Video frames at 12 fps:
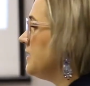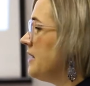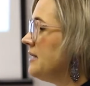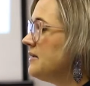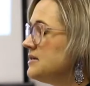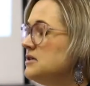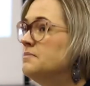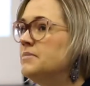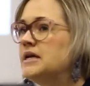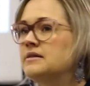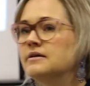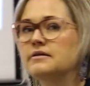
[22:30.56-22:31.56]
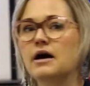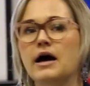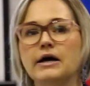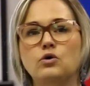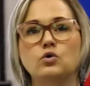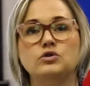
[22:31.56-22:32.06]
that doesn't mean that the
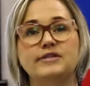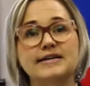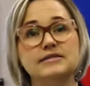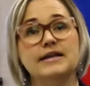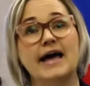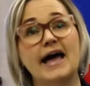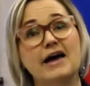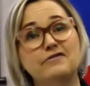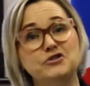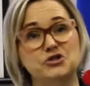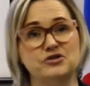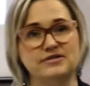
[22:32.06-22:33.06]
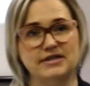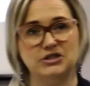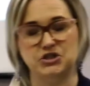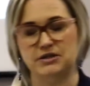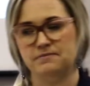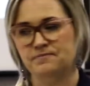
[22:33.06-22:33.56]
High Court doesn't have
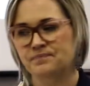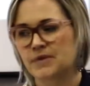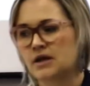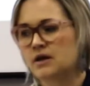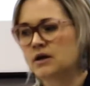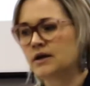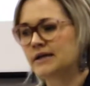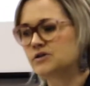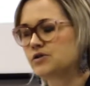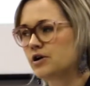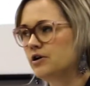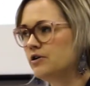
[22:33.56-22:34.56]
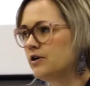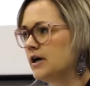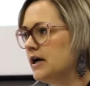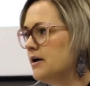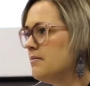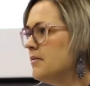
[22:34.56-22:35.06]
jurisdiction. So
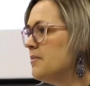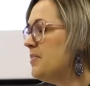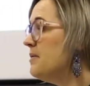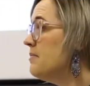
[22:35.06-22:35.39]
be